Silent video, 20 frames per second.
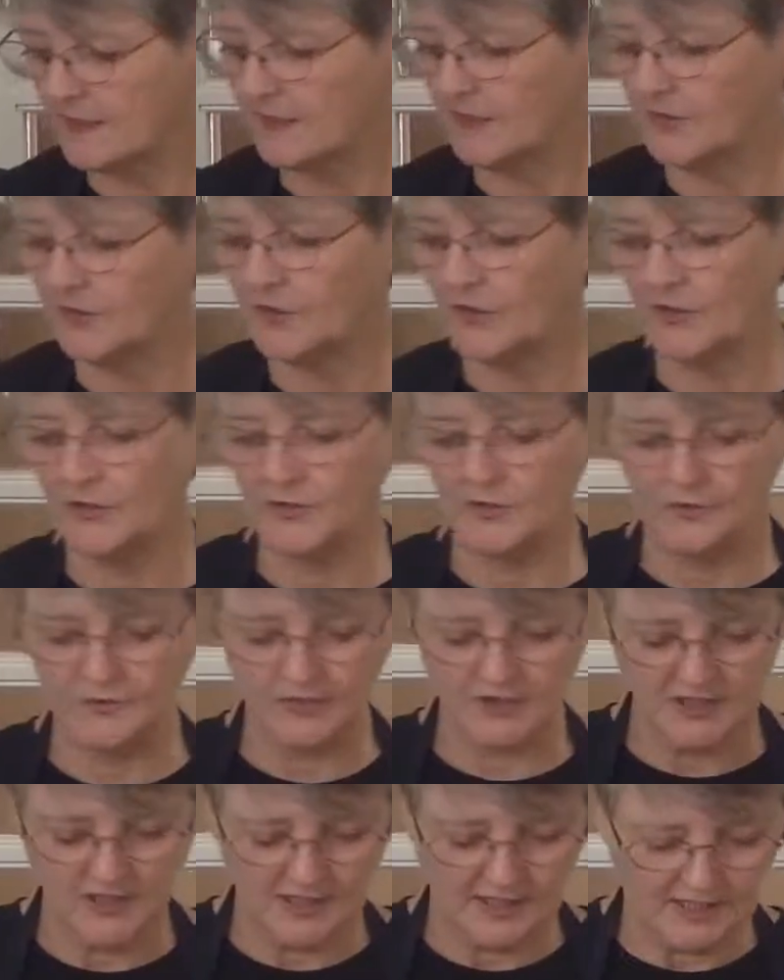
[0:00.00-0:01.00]
you can
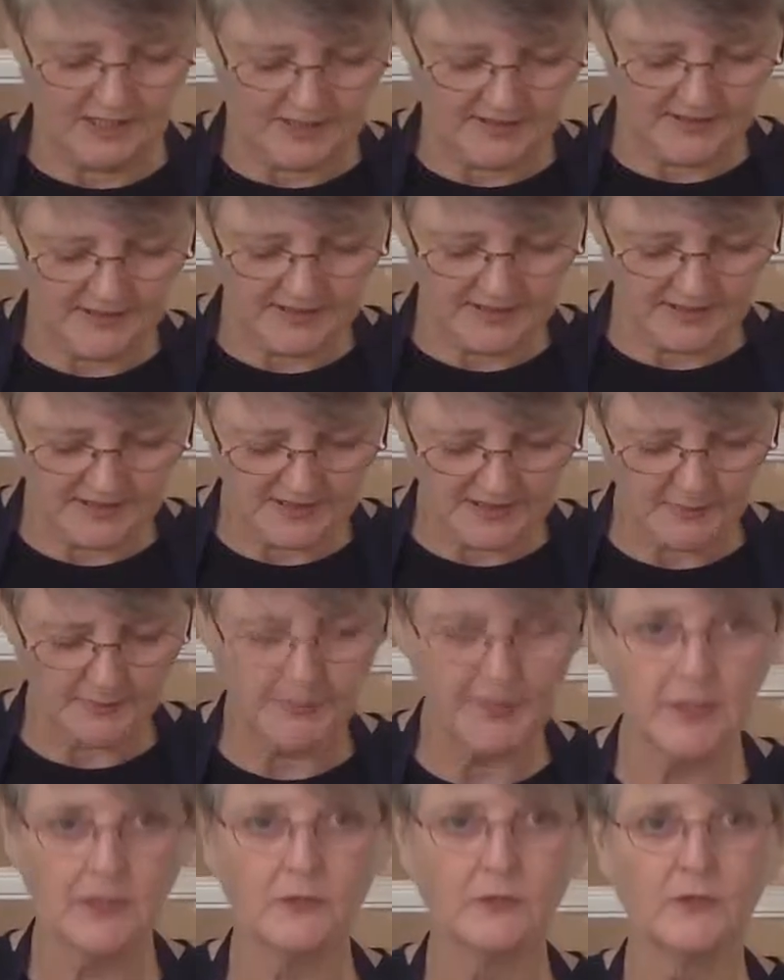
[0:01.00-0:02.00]
use, this is a
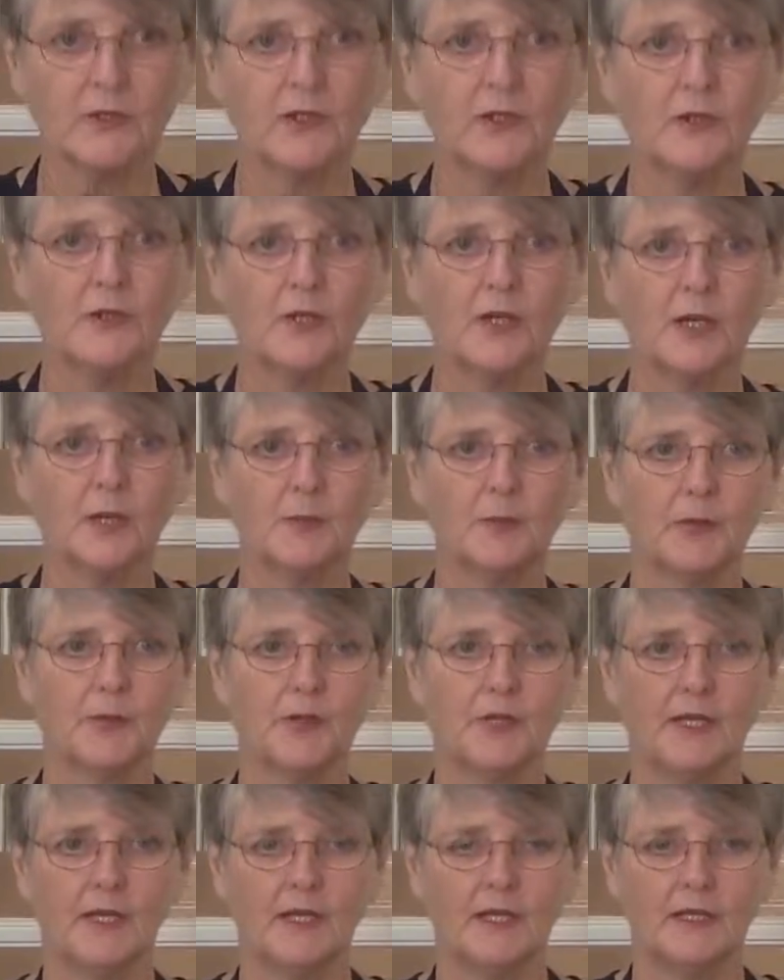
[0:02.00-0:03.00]
pickled
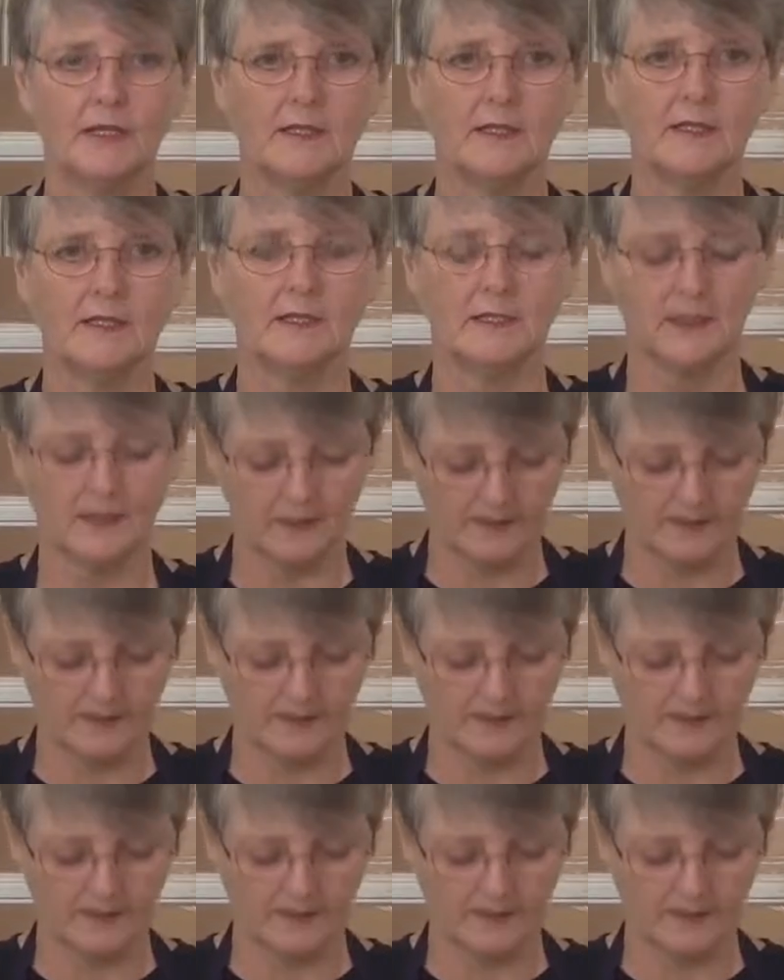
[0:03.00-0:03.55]
cucumber and